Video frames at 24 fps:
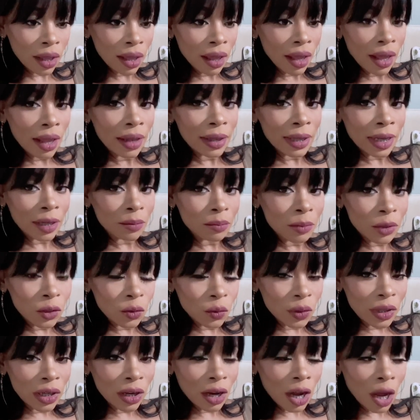let me know in
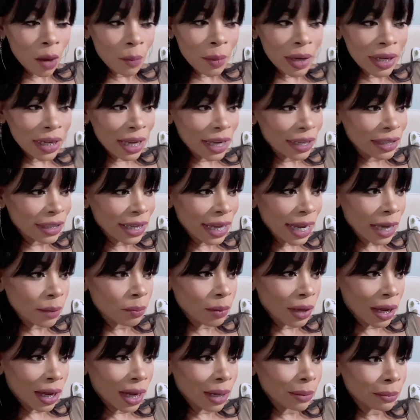the comment, like
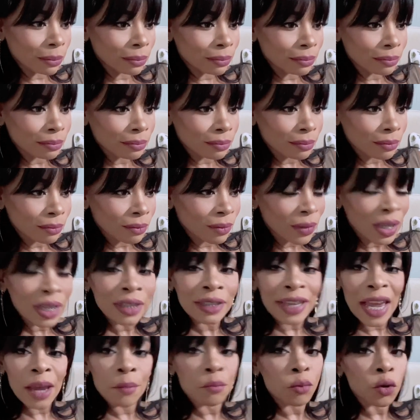
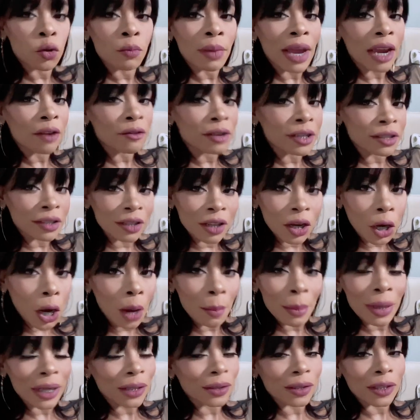type blueberries in the
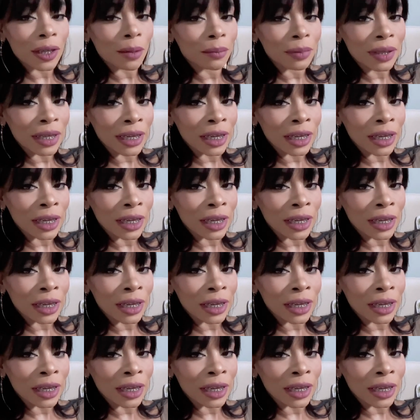comments or something,